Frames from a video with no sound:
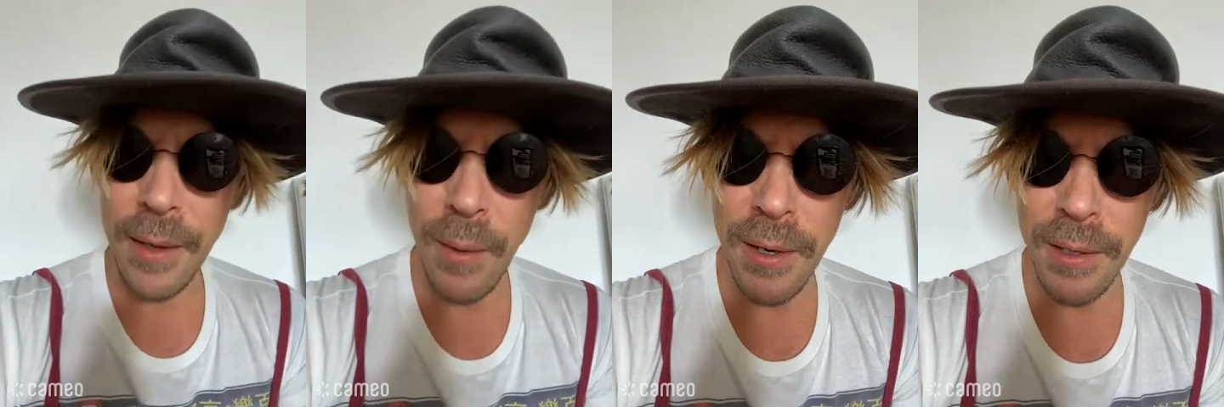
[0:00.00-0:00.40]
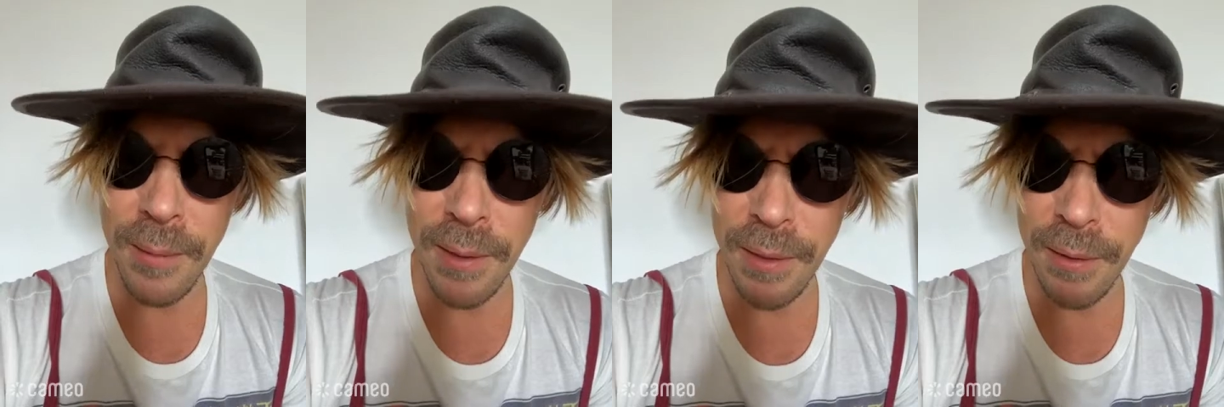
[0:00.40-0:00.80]
they wanted
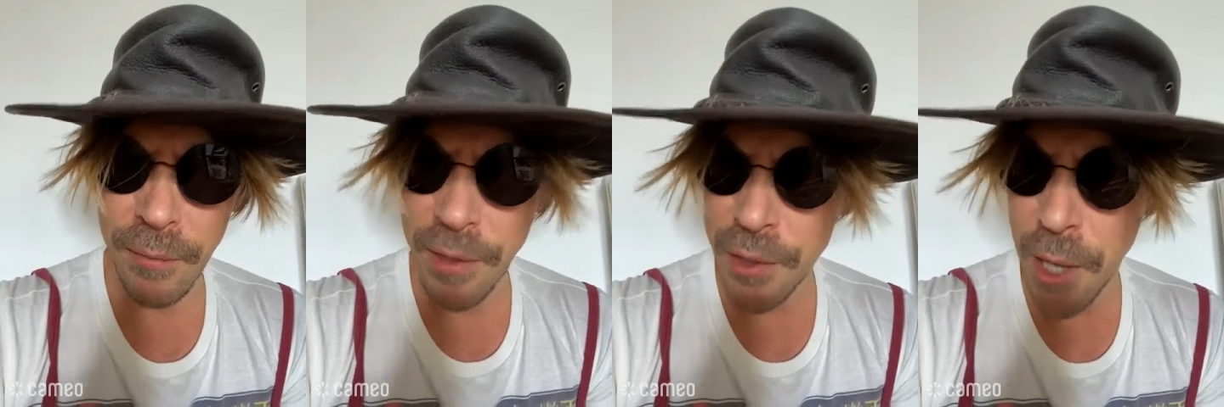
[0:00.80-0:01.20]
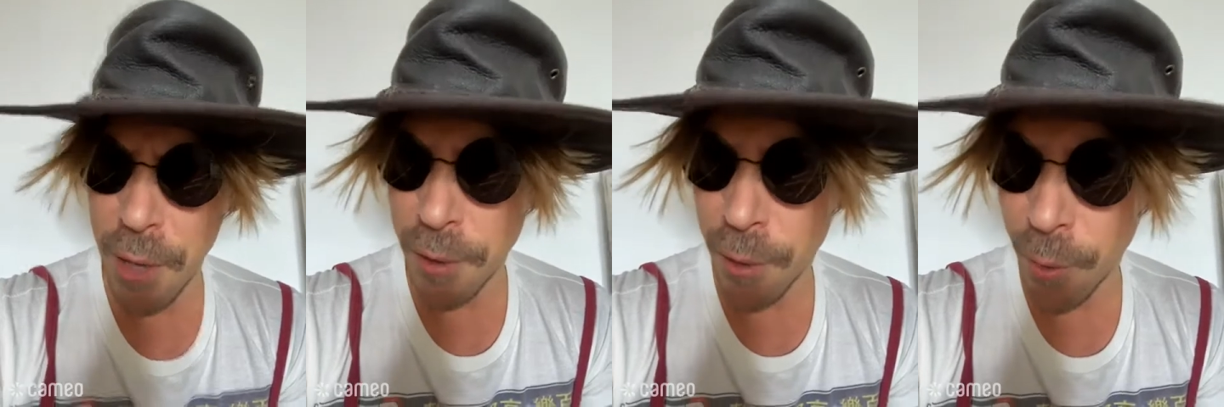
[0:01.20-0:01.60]
me to reach
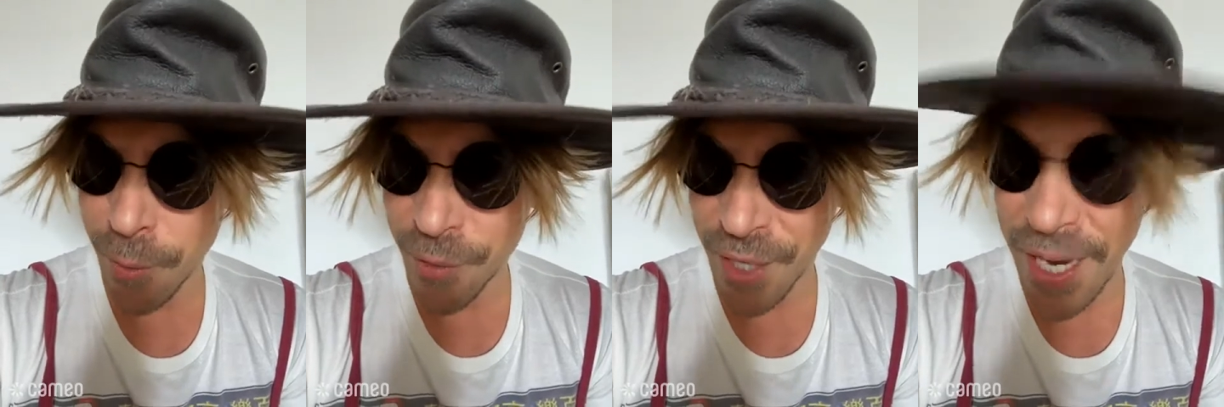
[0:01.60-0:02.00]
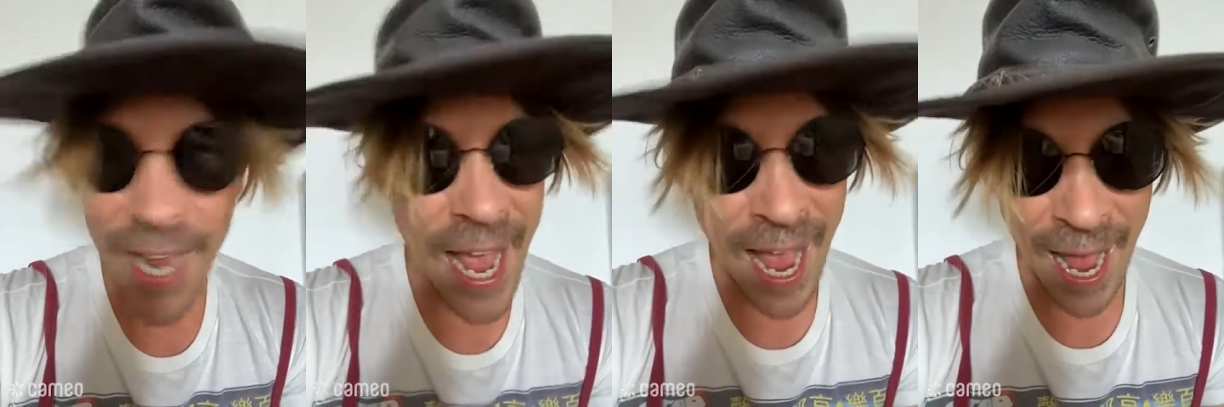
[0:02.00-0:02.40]
out to you and
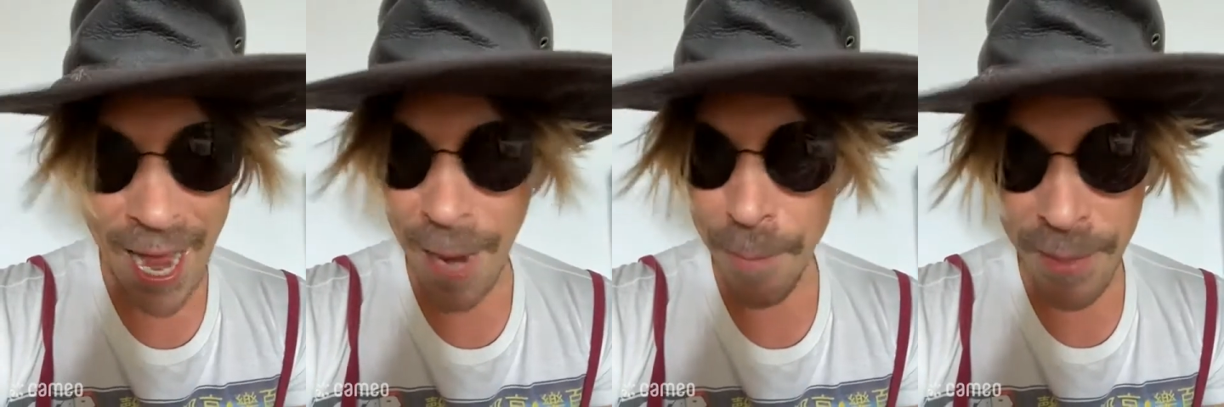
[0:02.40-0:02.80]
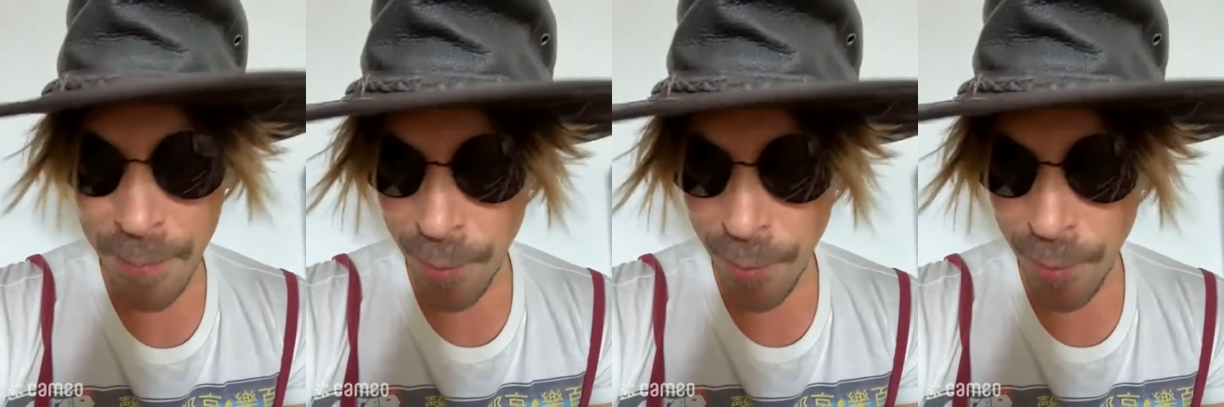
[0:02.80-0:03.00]
say, happy